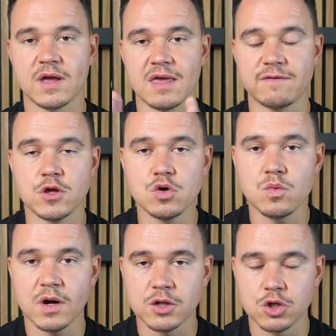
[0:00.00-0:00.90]
If you
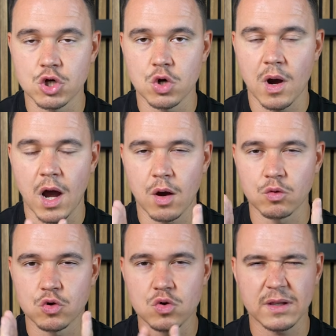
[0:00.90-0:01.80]
want to know how
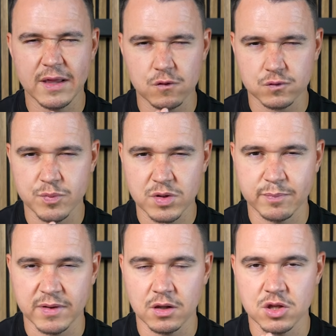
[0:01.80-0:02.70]
Google Ads
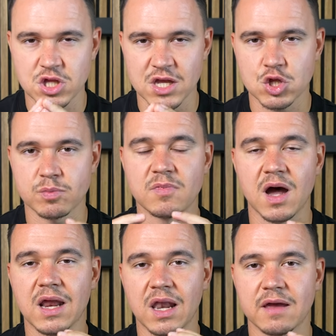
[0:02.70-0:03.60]
dropshipping changed
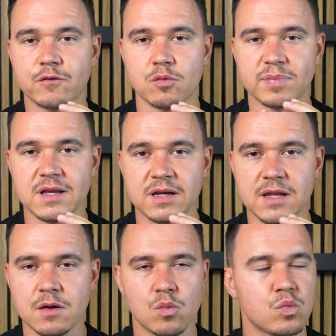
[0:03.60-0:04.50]
my life
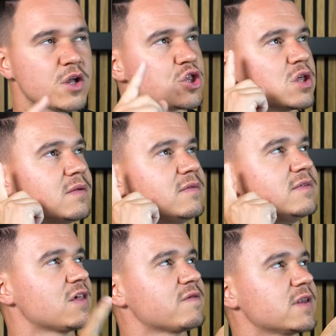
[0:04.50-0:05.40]
completely, watch
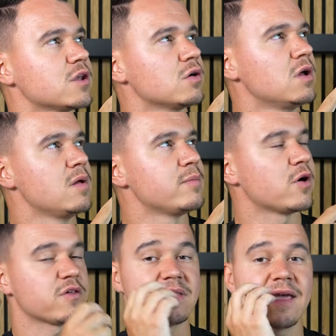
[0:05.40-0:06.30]
this video.
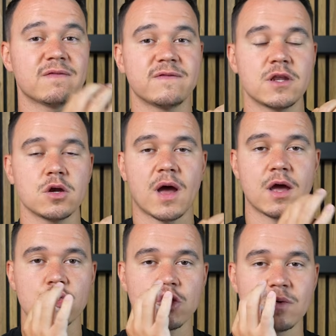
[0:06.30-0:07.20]
Because in that video,
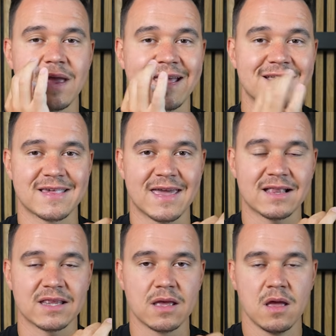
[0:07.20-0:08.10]
I show you
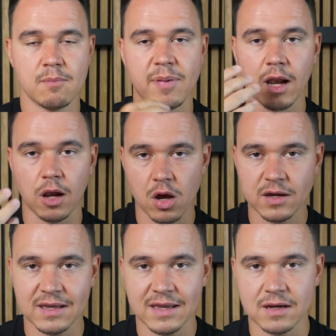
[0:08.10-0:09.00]
exactly by
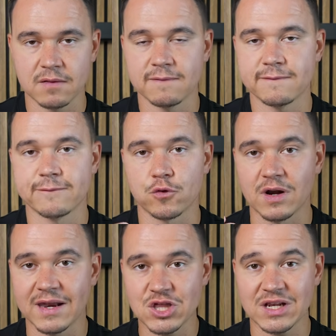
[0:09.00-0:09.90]
locking in for
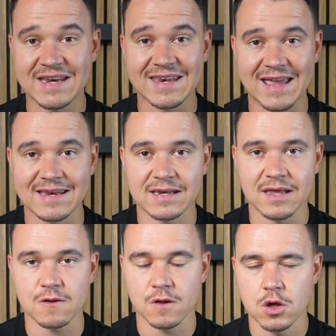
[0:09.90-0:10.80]
literally 90
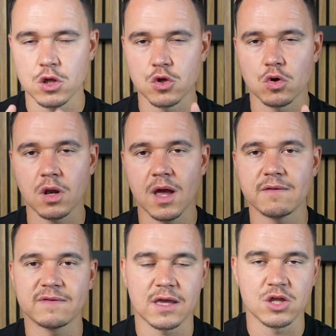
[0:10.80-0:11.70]
days, your
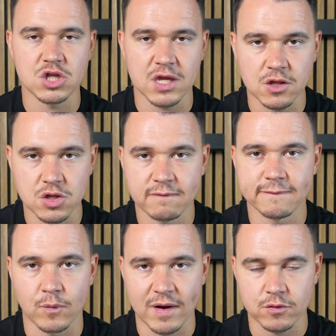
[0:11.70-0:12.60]
life can change
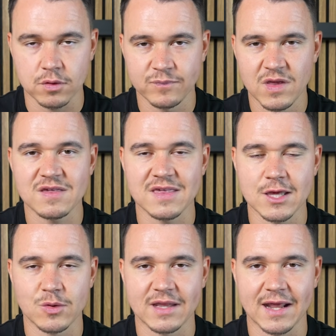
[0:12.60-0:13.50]
forever. See
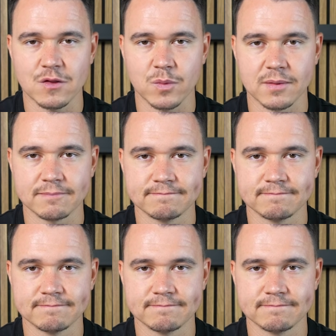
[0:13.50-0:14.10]
you in the next one.